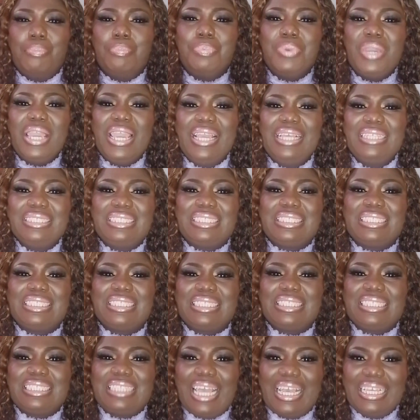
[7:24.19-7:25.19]
Being
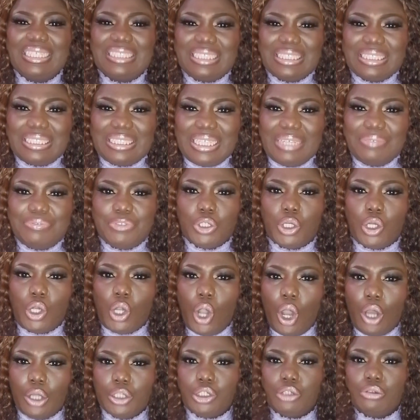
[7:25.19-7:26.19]
sensitive
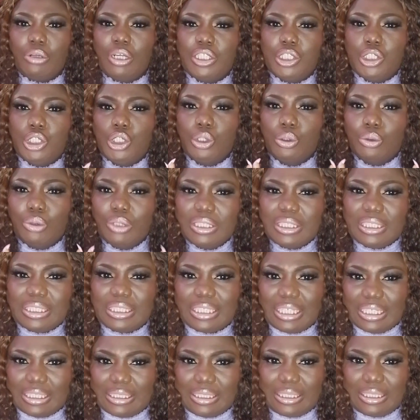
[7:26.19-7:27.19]
to cultural
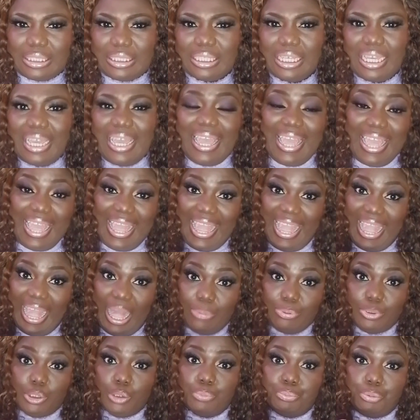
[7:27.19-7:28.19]
nuances
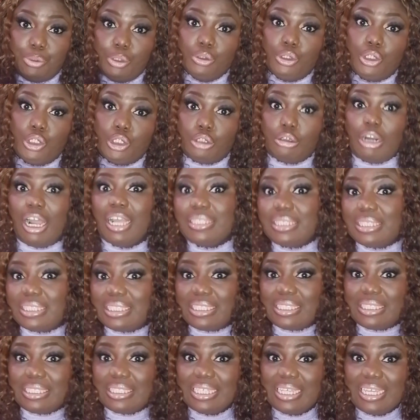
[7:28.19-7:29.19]
helps build
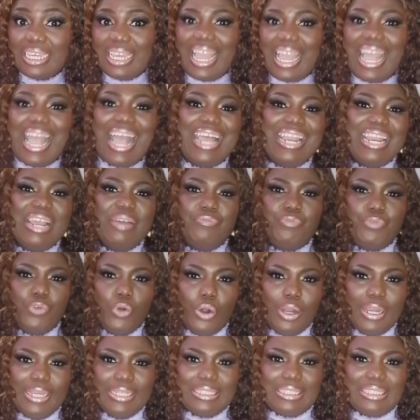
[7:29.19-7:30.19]
trust and
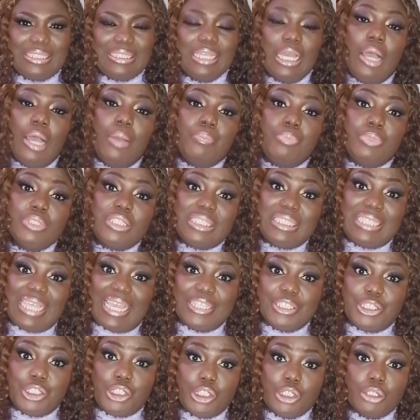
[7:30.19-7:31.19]
avoid
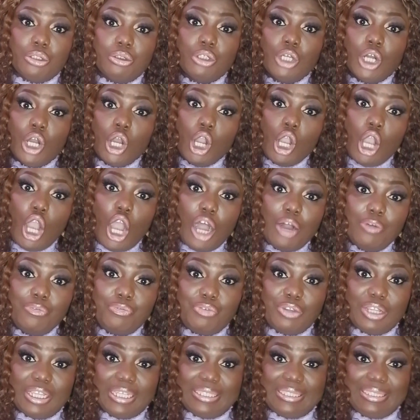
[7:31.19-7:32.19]
potential
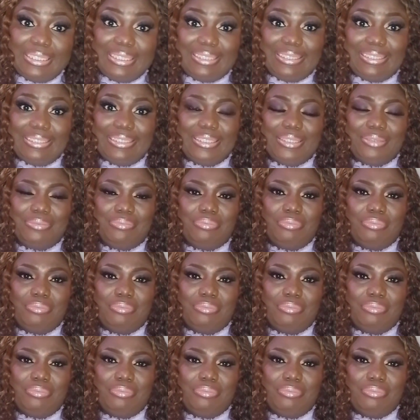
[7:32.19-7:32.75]
conflicts.